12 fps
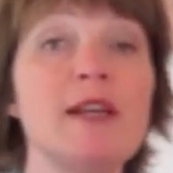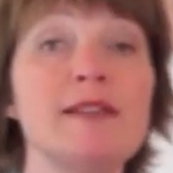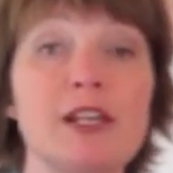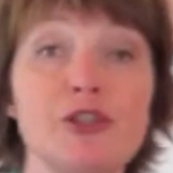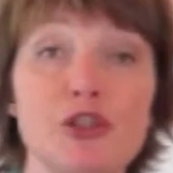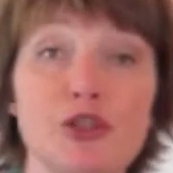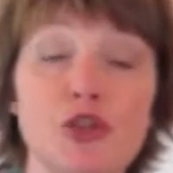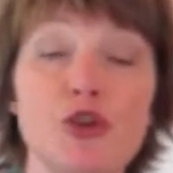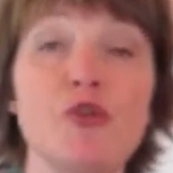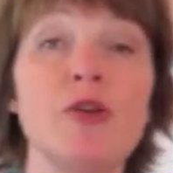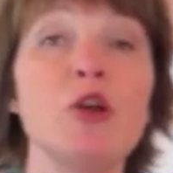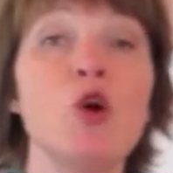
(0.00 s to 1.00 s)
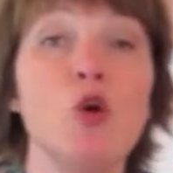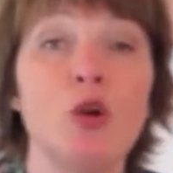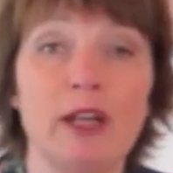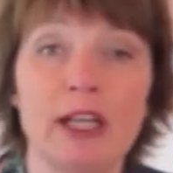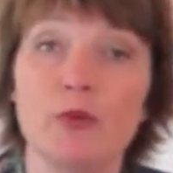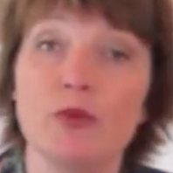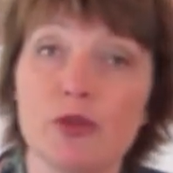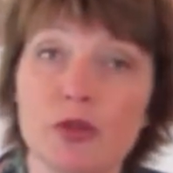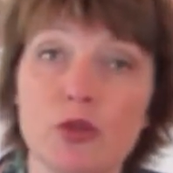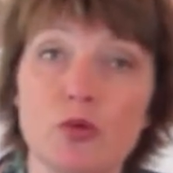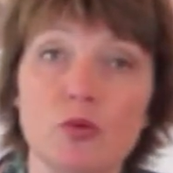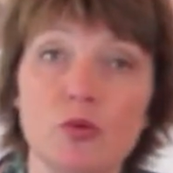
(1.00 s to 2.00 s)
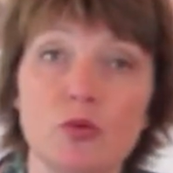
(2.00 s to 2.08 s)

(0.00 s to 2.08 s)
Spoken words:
such as urine or liquid stool.